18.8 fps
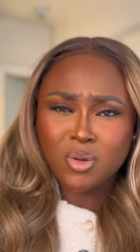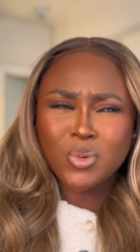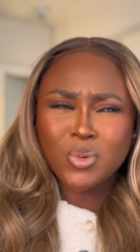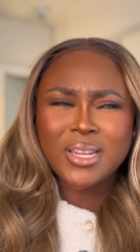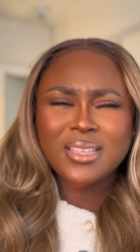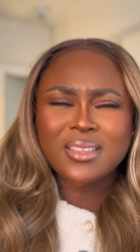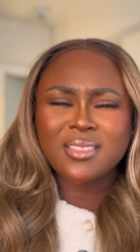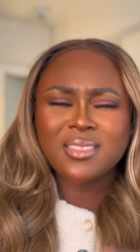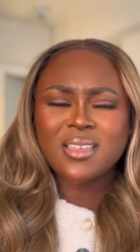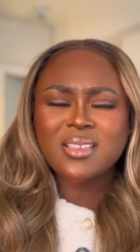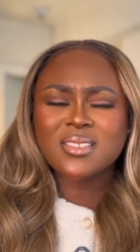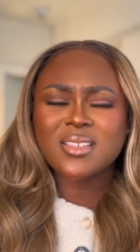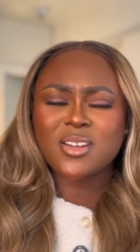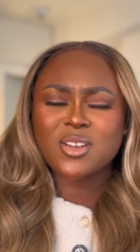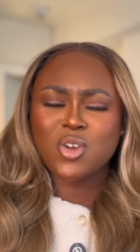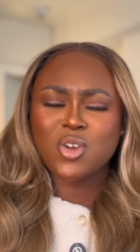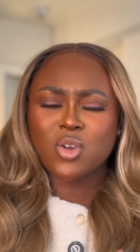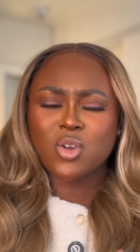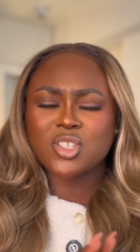What are the things that are
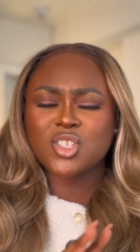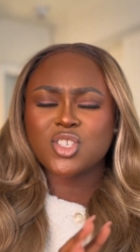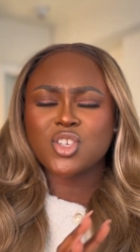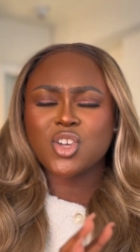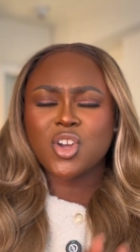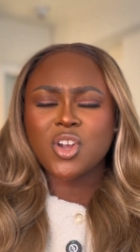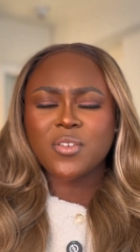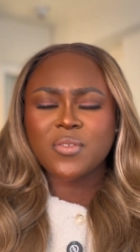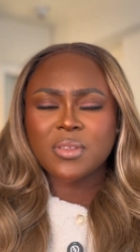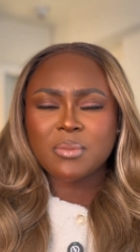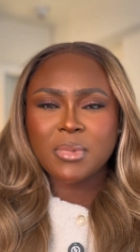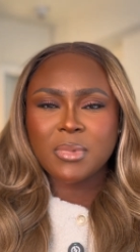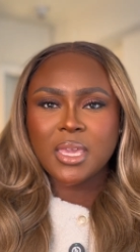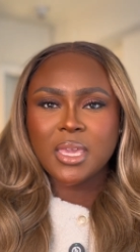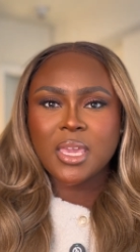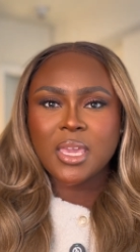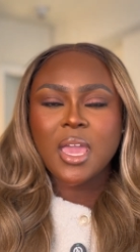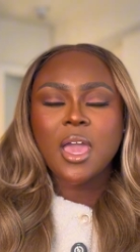not serving me?